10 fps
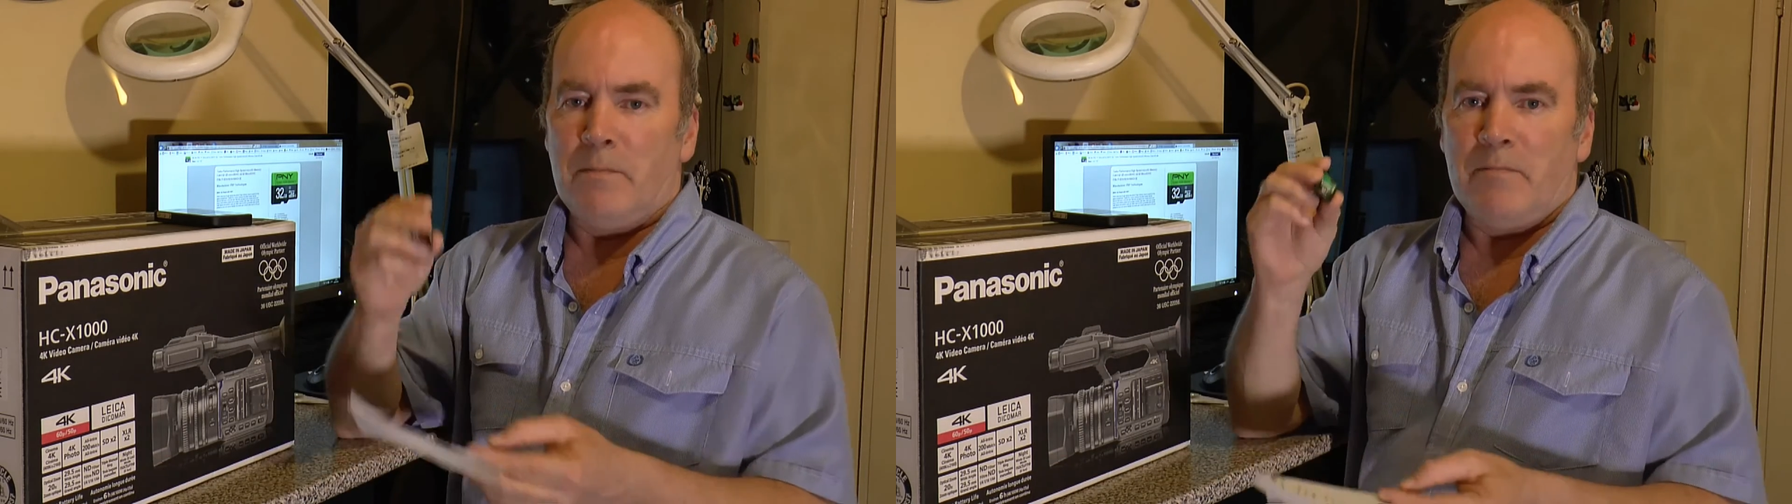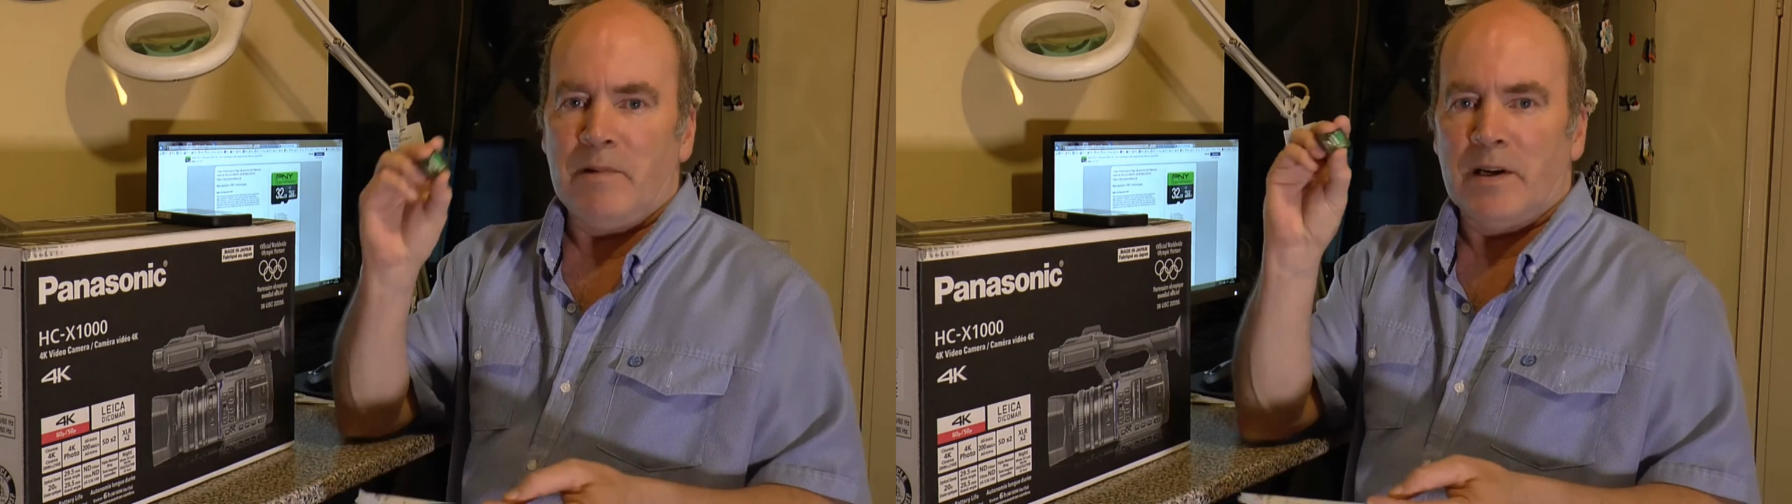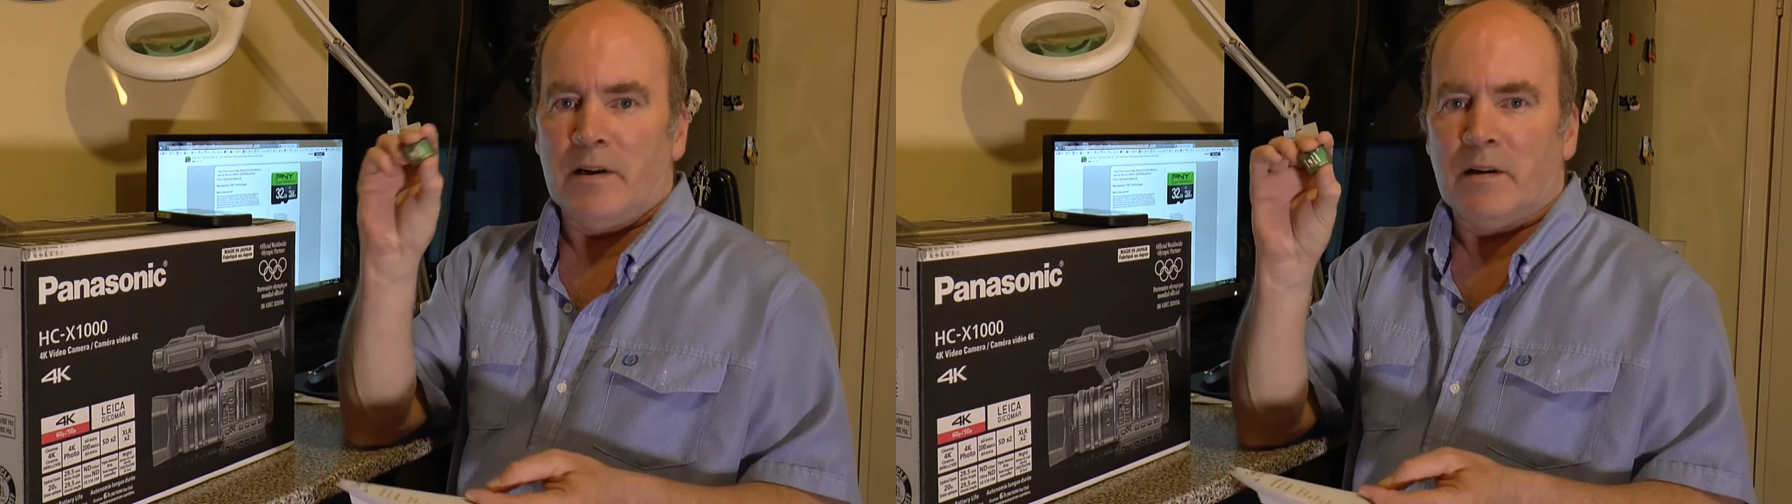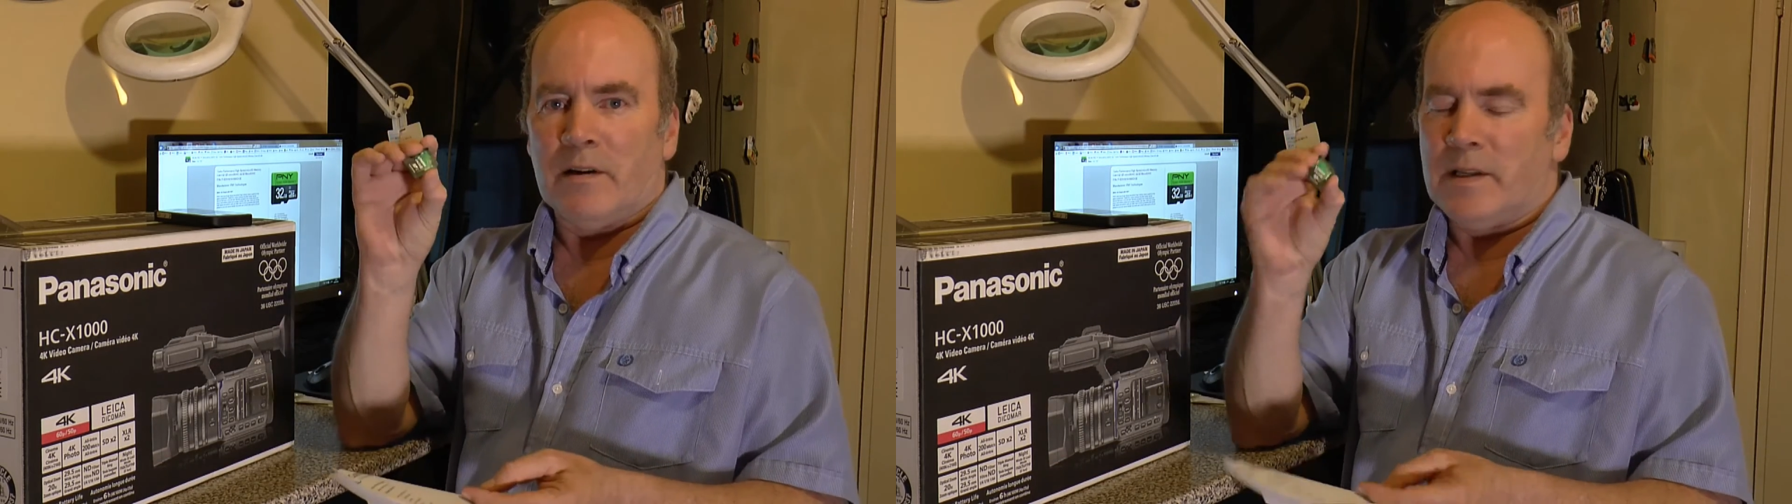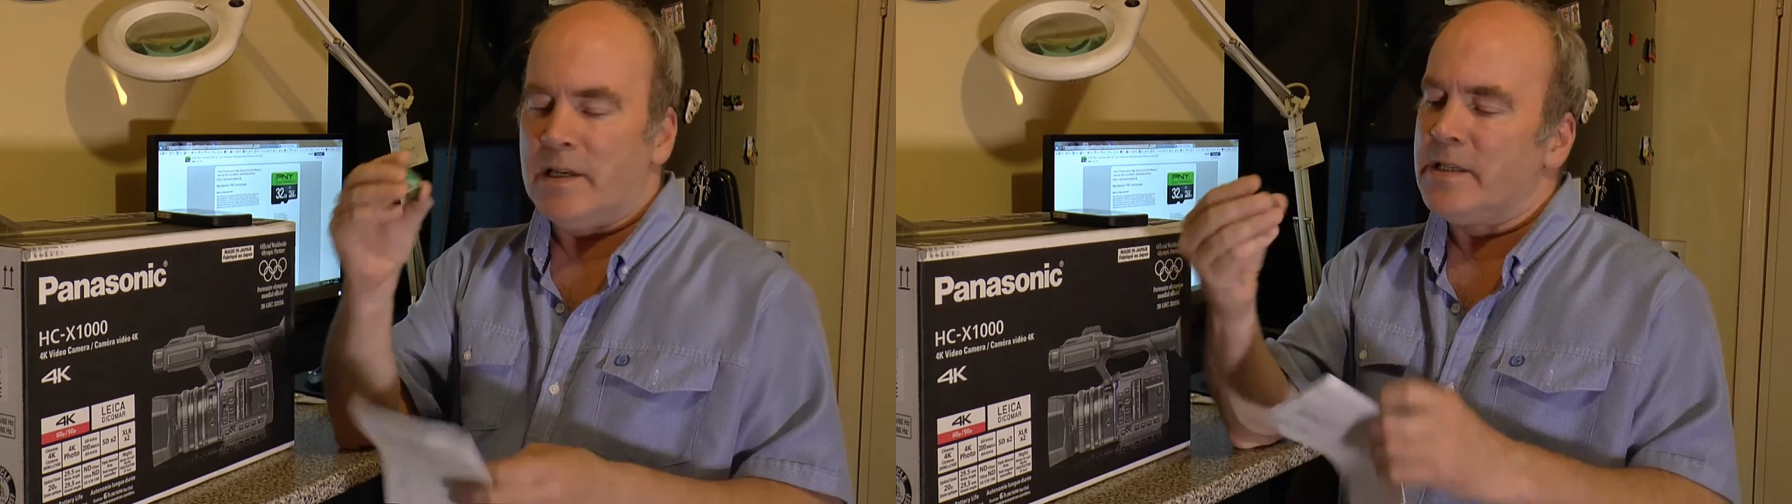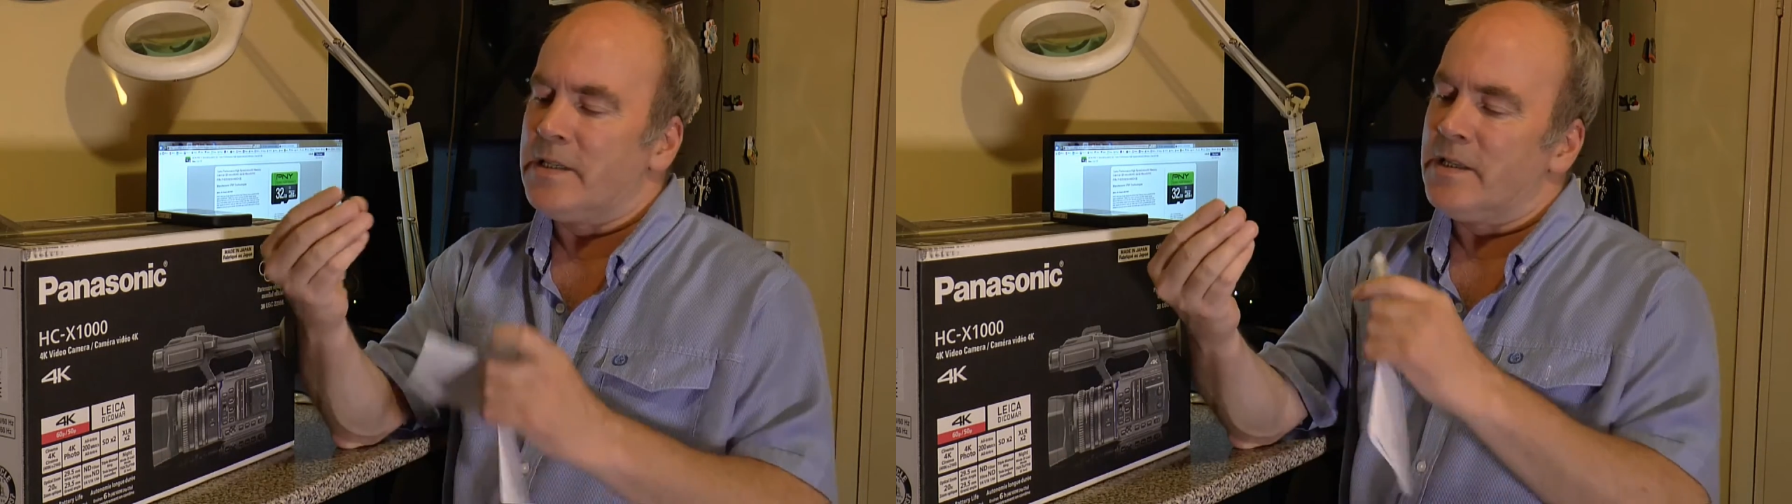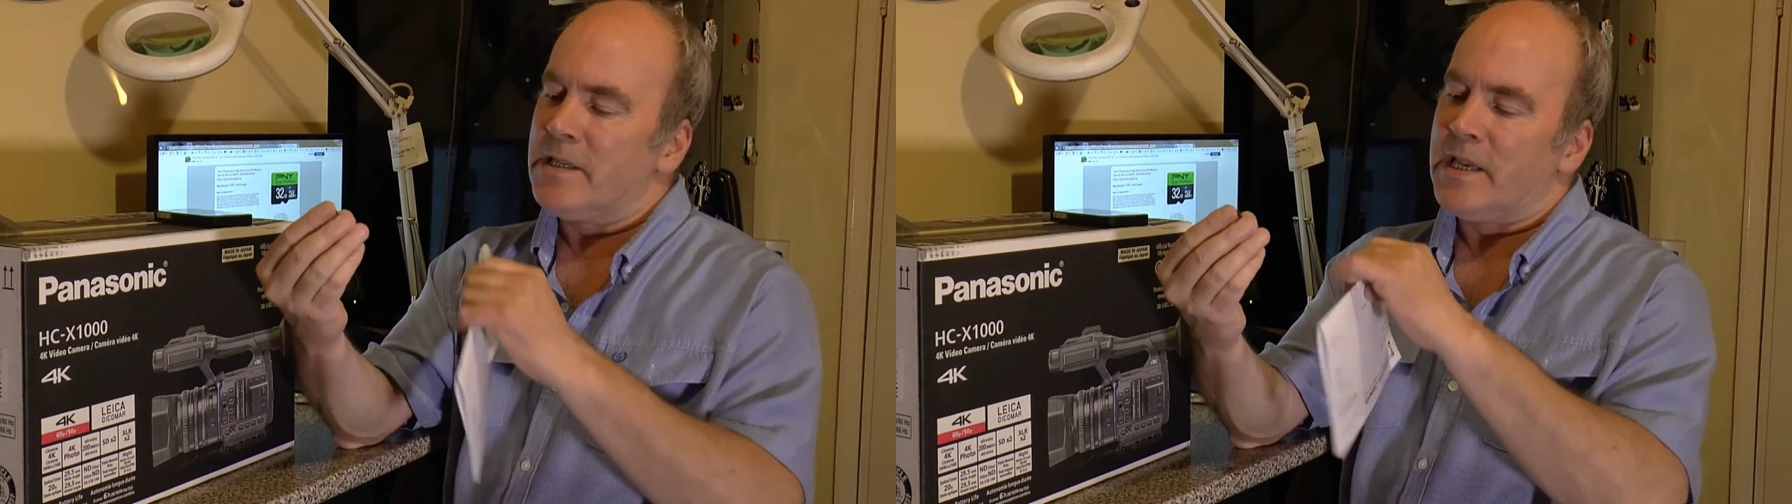memory card like this